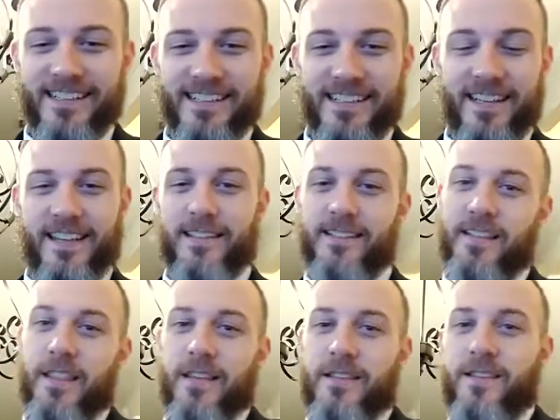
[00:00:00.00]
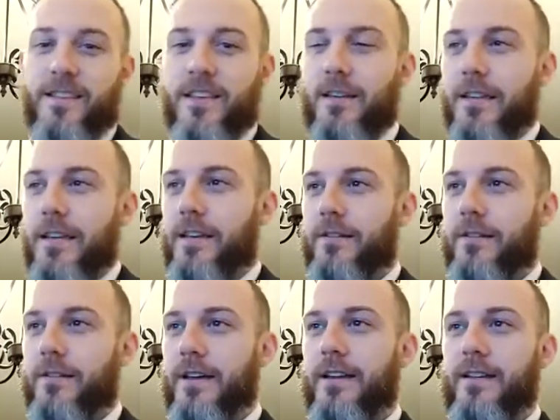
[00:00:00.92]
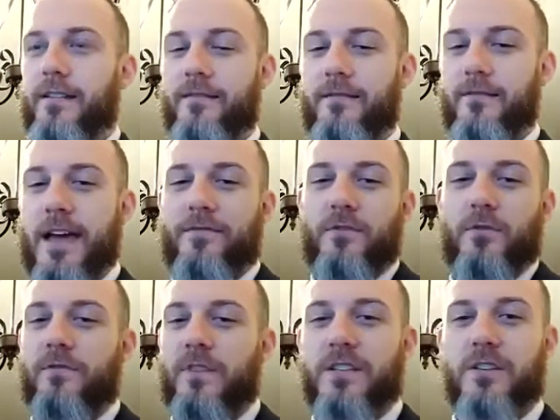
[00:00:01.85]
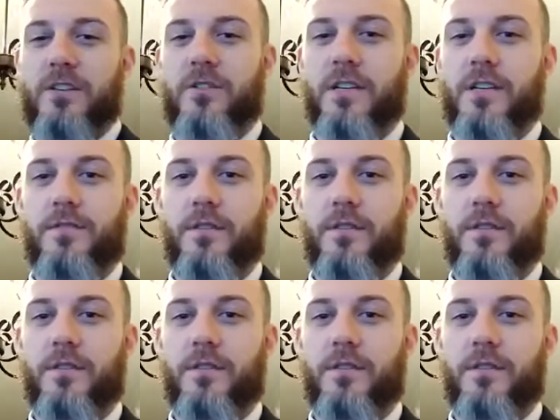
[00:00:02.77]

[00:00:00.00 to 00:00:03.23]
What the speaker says: And that's like you have to invest in yourself